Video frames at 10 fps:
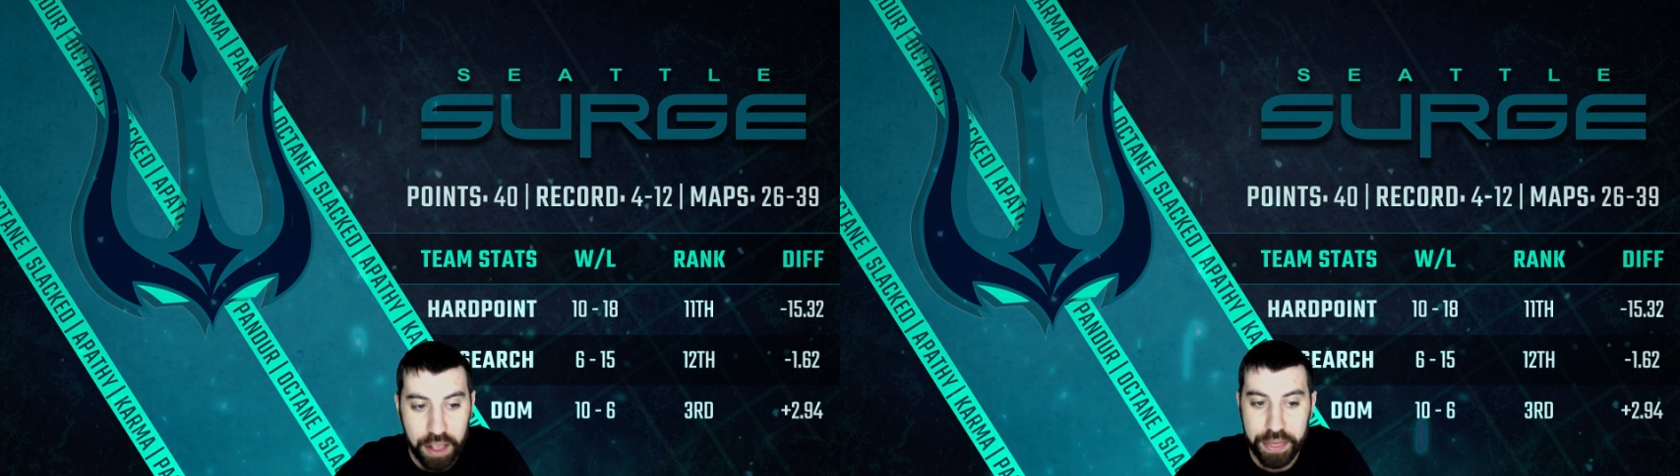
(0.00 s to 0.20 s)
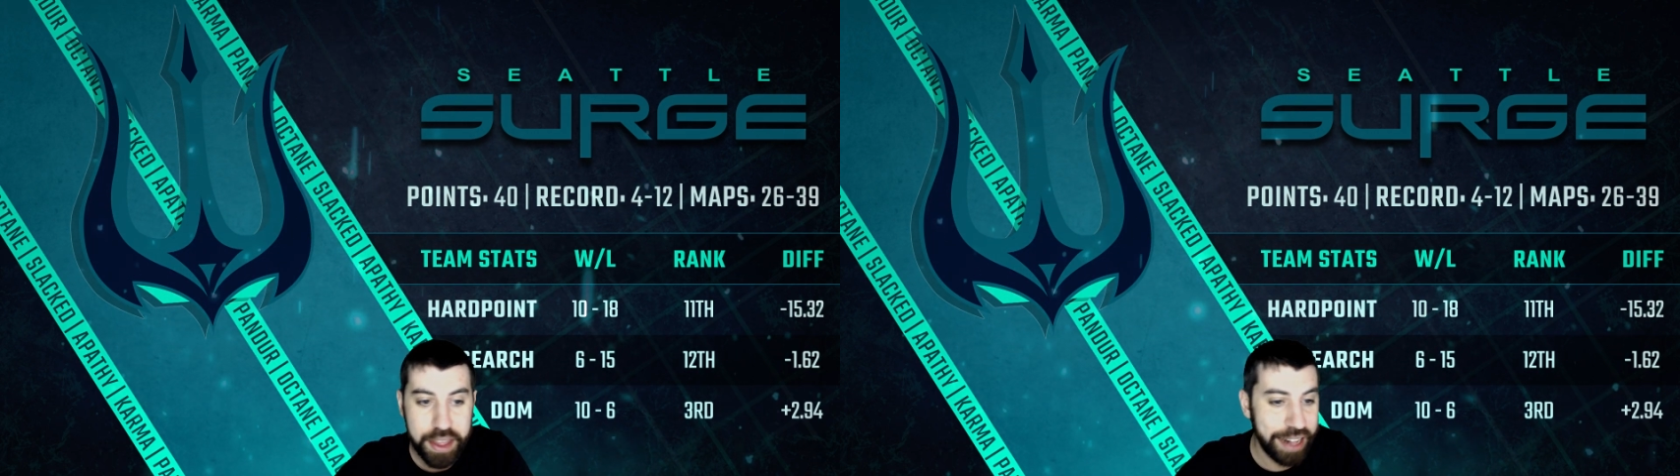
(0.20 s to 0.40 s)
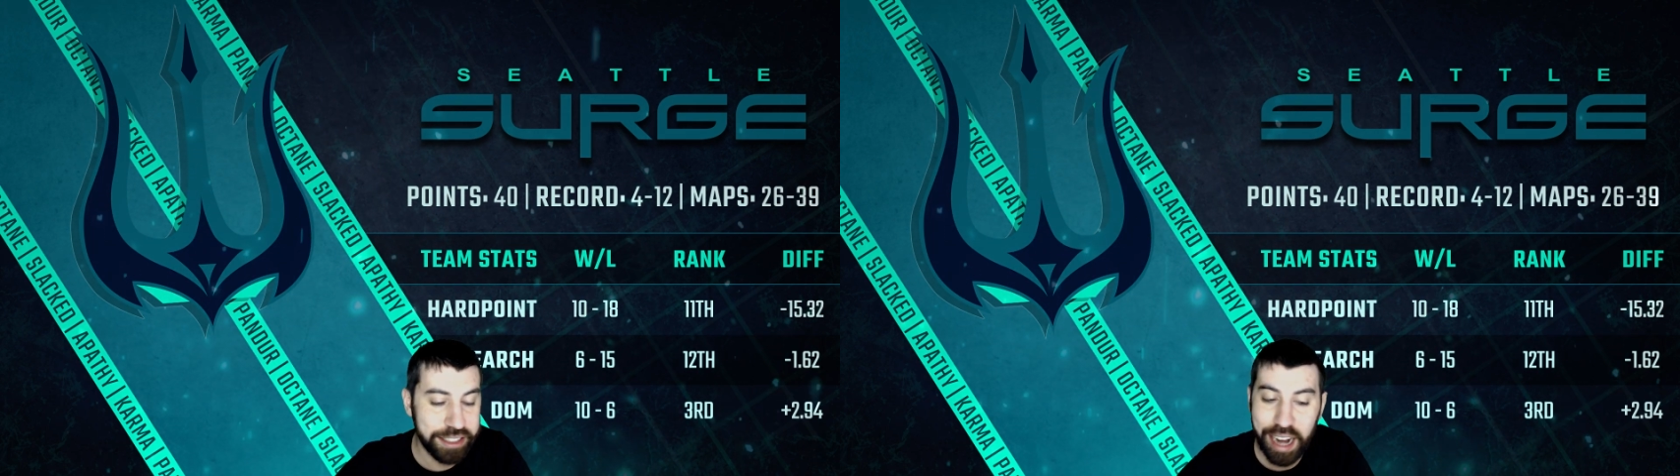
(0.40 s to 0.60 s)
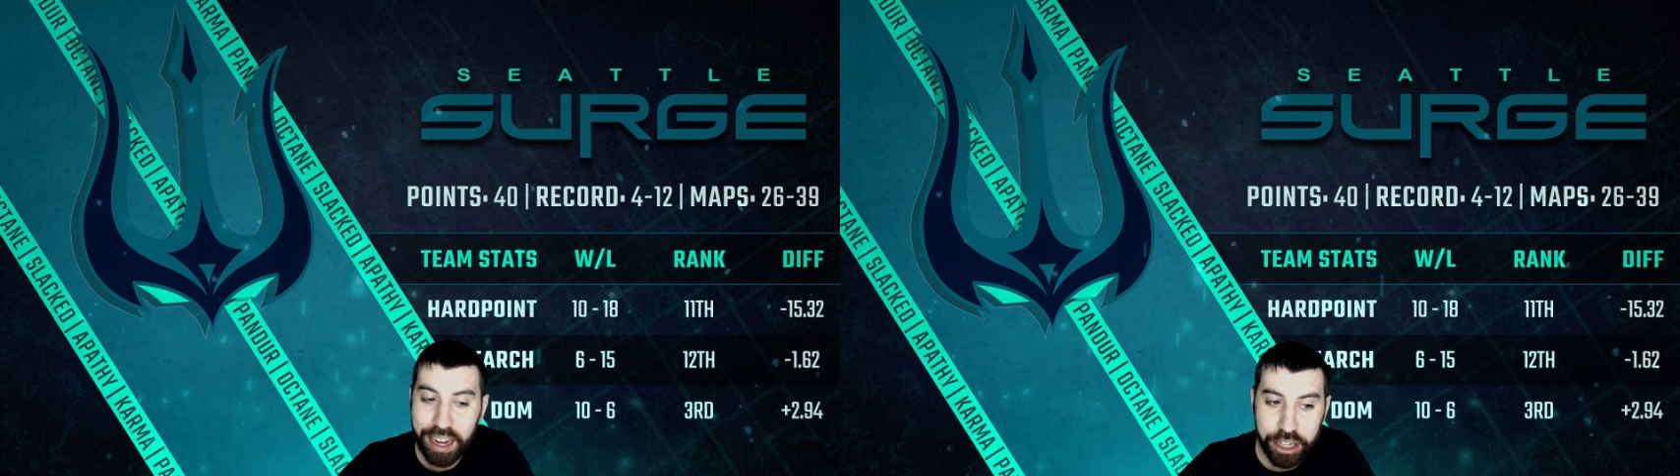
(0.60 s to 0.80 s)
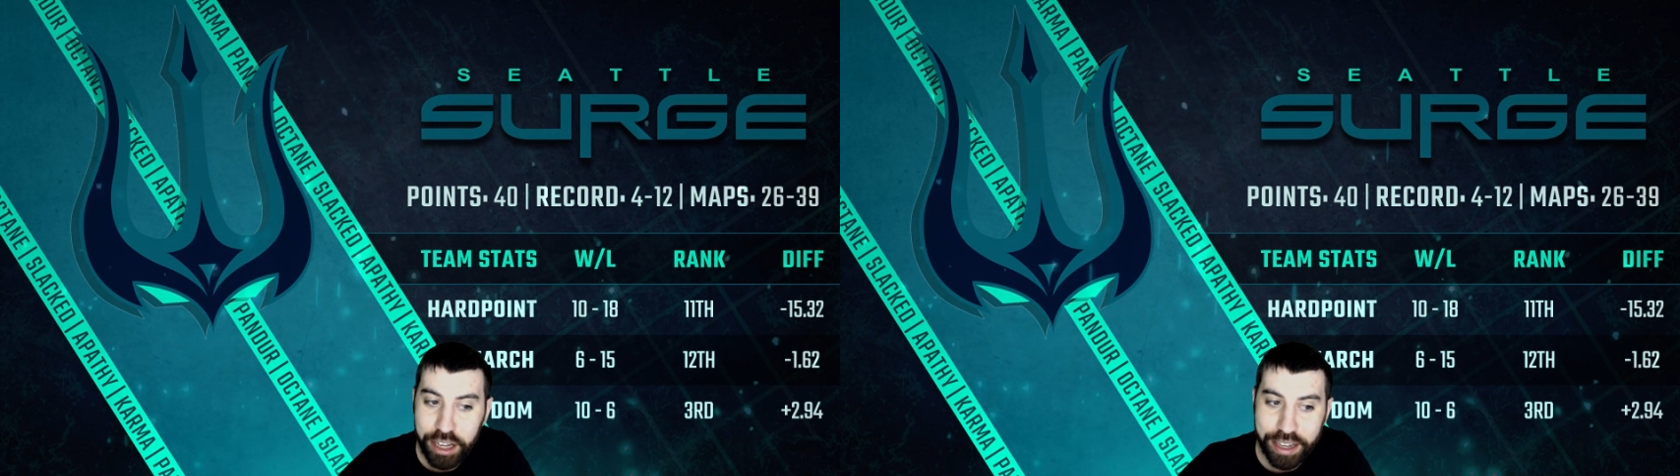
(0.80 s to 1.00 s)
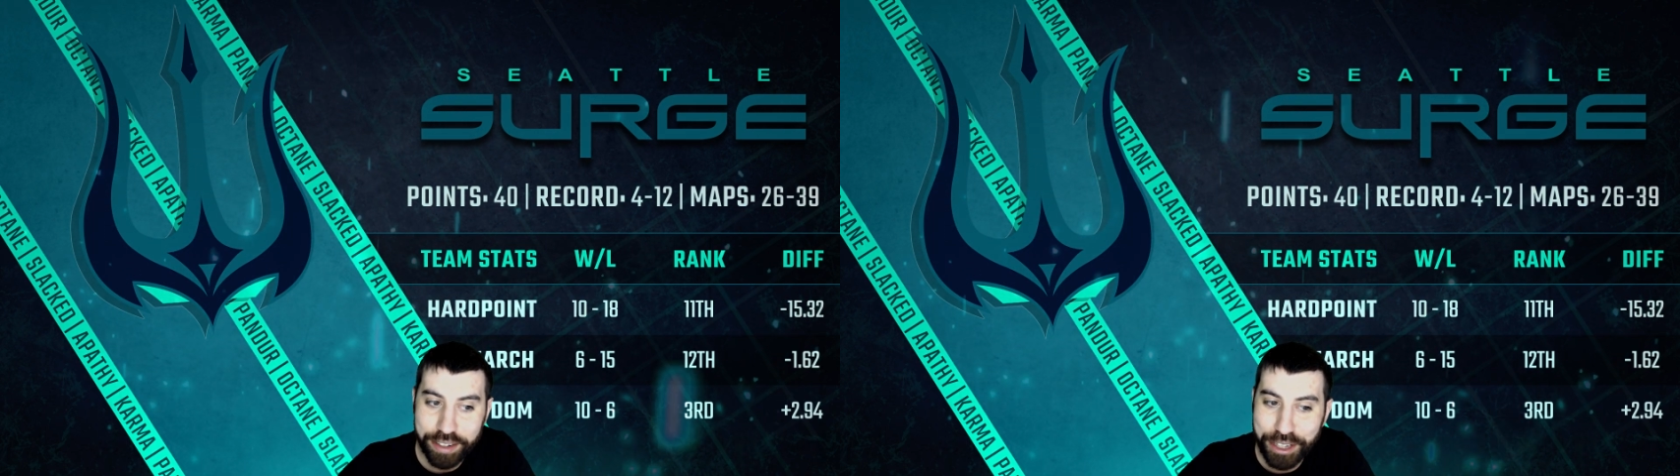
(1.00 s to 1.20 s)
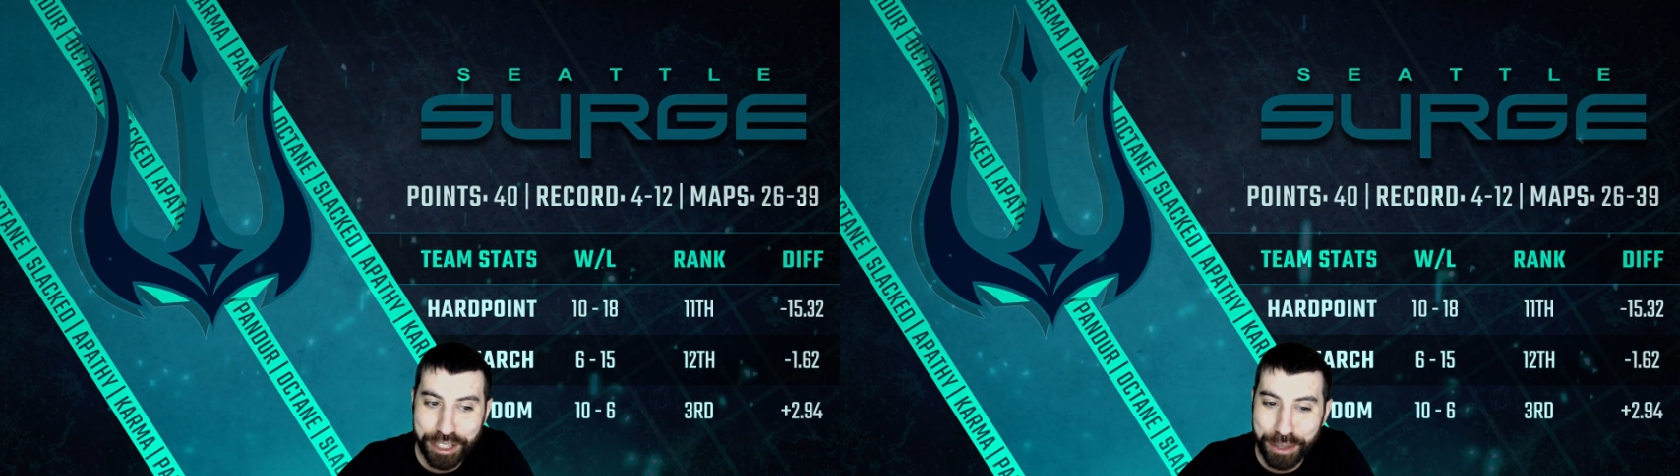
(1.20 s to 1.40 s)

it's not good. You,